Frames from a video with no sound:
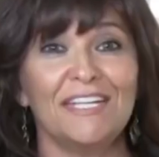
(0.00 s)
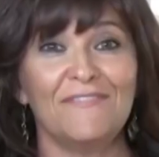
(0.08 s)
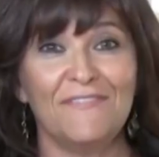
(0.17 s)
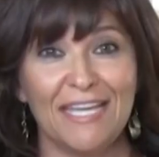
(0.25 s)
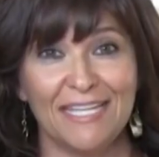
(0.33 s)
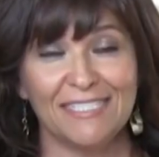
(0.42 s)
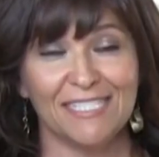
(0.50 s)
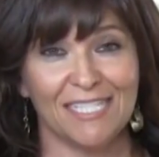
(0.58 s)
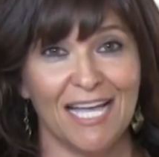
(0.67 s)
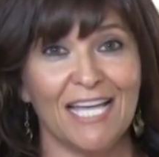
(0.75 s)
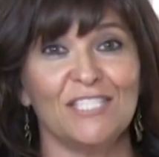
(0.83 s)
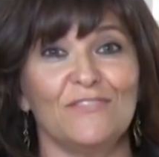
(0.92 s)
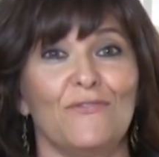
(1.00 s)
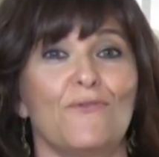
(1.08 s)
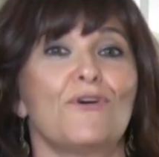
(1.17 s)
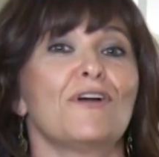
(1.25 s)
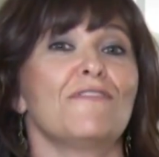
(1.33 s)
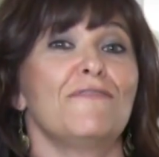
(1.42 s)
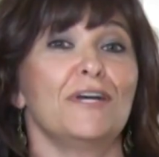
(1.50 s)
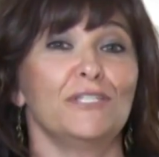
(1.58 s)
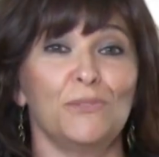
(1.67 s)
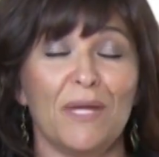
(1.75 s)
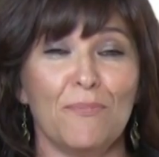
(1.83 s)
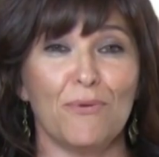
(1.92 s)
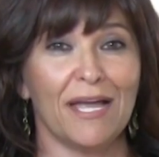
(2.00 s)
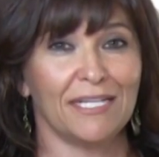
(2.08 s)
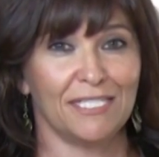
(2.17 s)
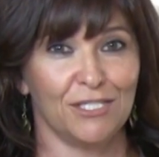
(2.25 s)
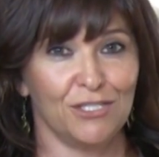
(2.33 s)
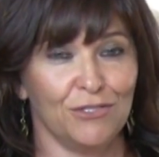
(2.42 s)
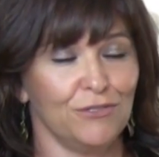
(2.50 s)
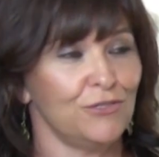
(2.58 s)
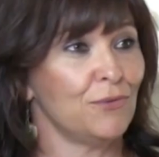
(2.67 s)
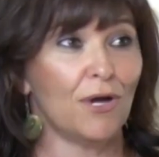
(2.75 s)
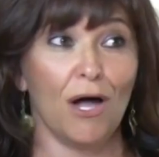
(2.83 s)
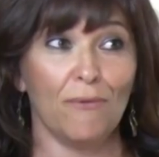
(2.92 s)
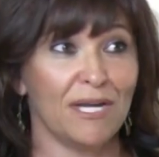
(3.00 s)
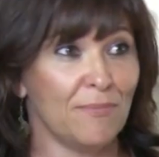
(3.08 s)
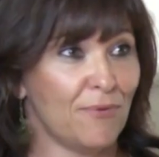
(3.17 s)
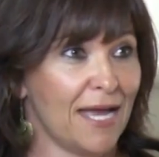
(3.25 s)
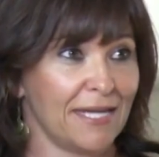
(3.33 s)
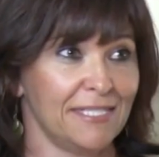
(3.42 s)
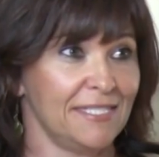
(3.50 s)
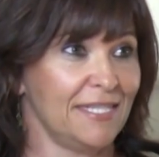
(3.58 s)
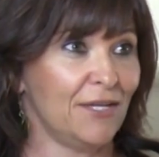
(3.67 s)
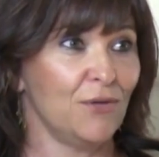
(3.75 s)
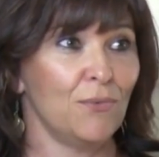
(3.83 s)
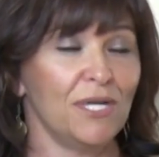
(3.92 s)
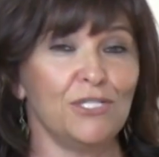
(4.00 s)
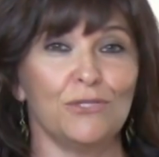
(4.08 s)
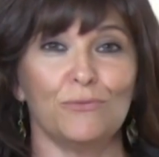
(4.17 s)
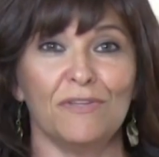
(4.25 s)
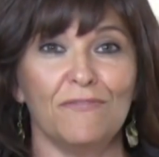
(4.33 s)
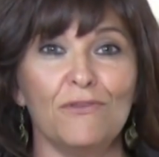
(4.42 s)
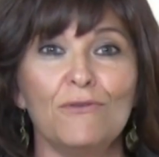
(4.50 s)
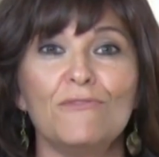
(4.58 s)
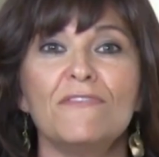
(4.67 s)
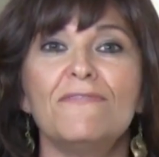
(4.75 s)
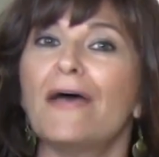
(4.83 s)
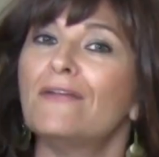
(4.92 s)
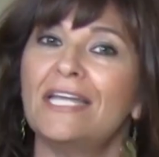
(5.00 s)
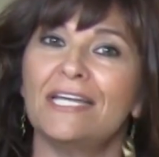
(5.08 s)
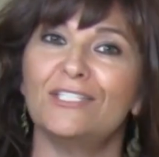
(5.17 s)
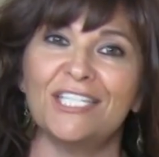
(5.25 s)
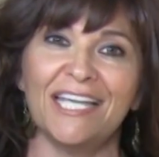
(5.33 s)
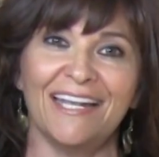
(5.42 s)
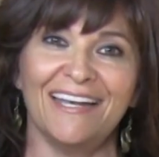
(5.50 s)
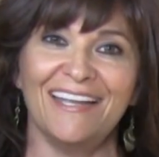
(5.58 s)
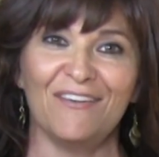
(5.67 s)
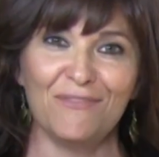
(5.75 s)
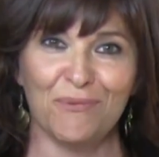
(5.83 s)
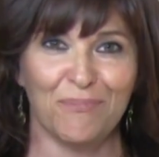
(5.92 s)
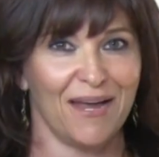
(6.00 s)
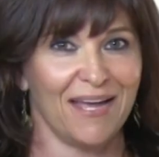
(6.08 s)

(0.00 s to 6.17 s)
is an advanced class for Feng Shui practitioners who are already practicing, who want to review the foundation of their